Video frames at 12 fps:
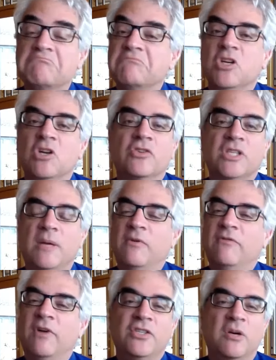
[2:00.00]
You know, some of
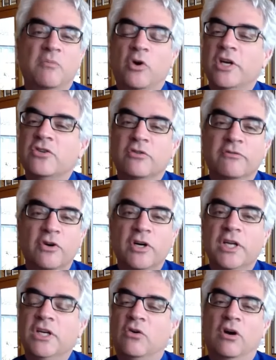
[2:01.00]
us are more
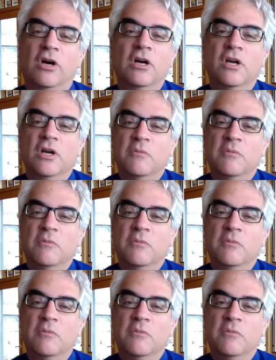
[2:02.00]
introverted or